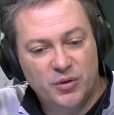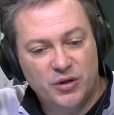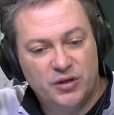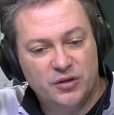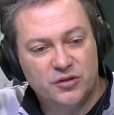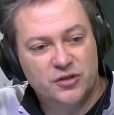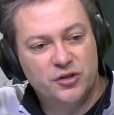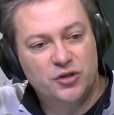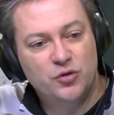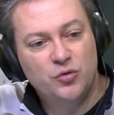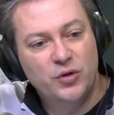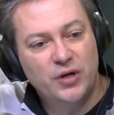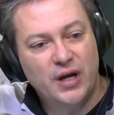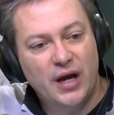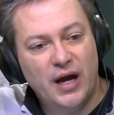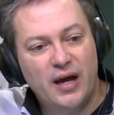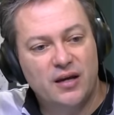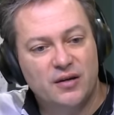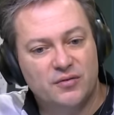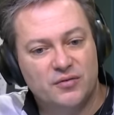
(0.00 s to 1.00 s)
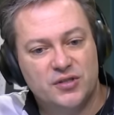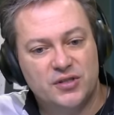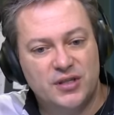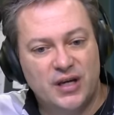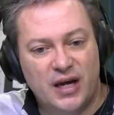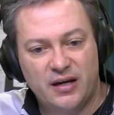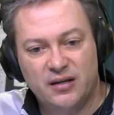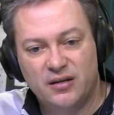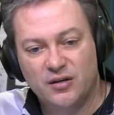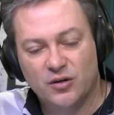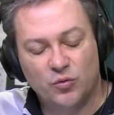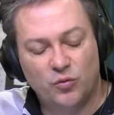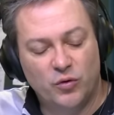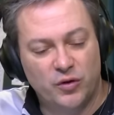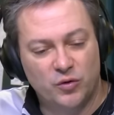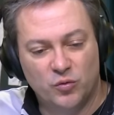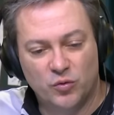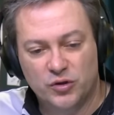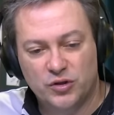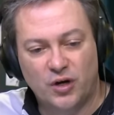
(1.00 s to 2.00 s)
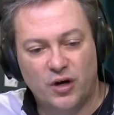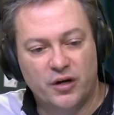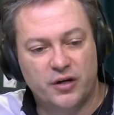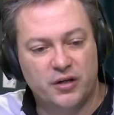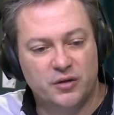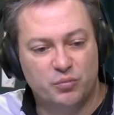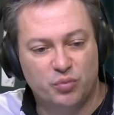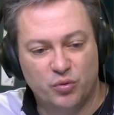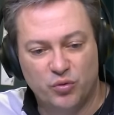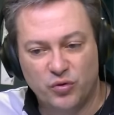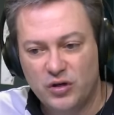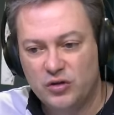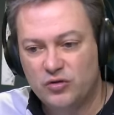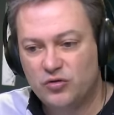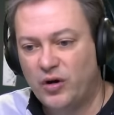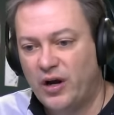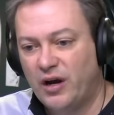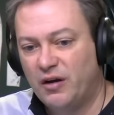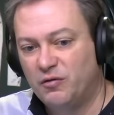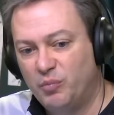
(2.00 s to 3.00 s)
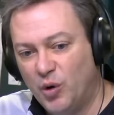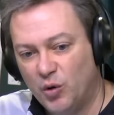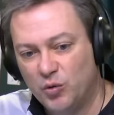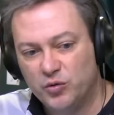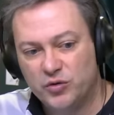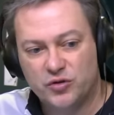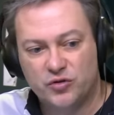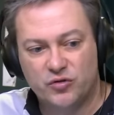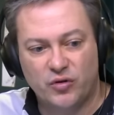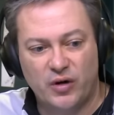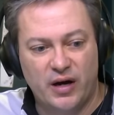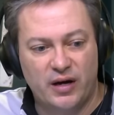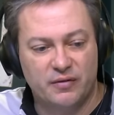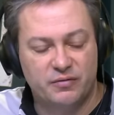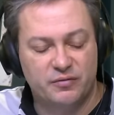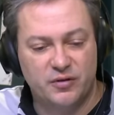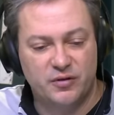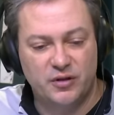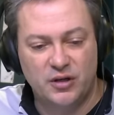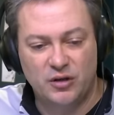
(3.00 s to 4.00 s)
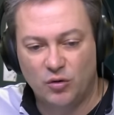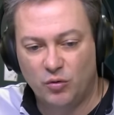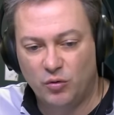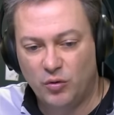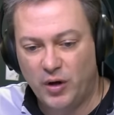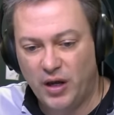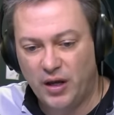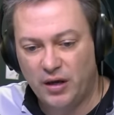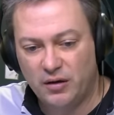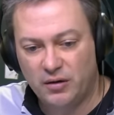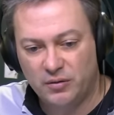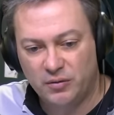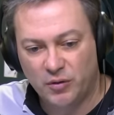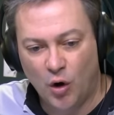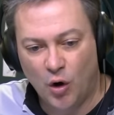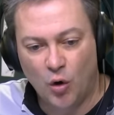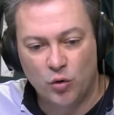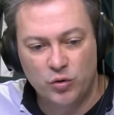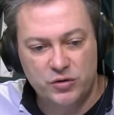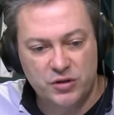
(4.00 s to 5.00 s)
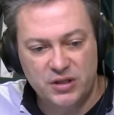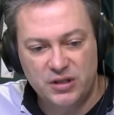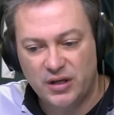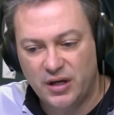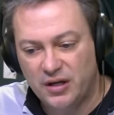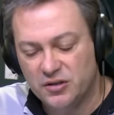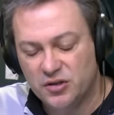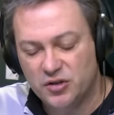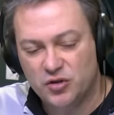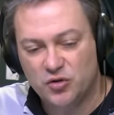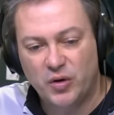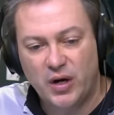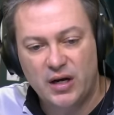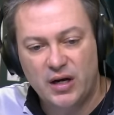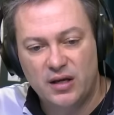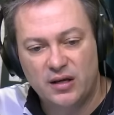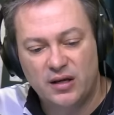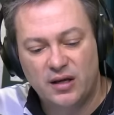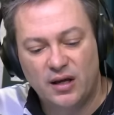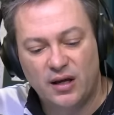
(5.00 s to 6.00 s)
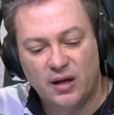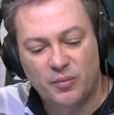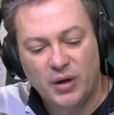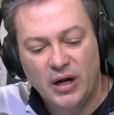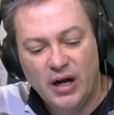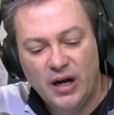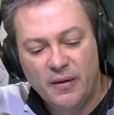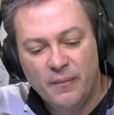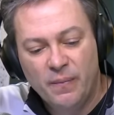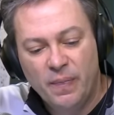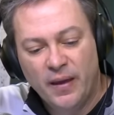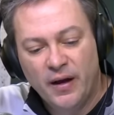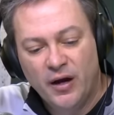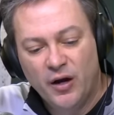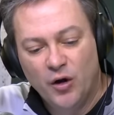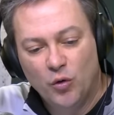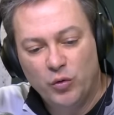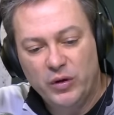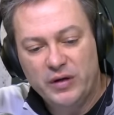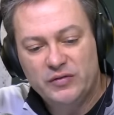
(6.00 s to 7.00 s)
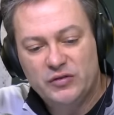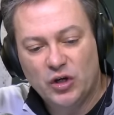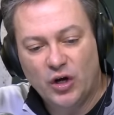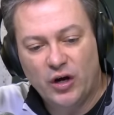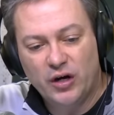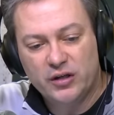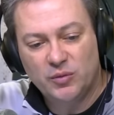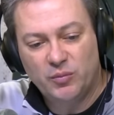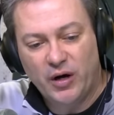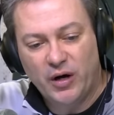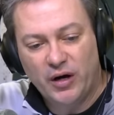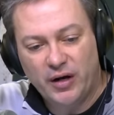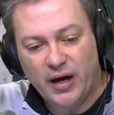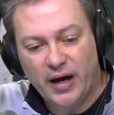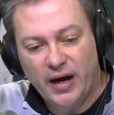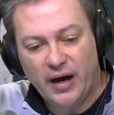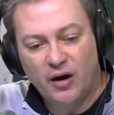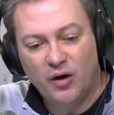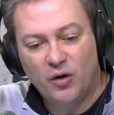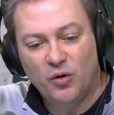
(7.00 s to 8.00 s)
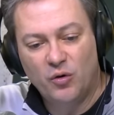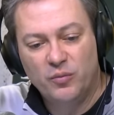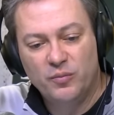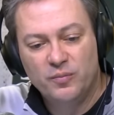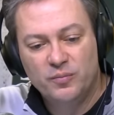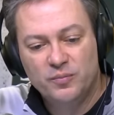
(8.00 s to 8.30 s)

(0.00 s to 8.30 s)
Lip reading: Because you and I have sat here, whether we're talking pre-draft, post-draft, you know, OTAs, training camp, we've talked about how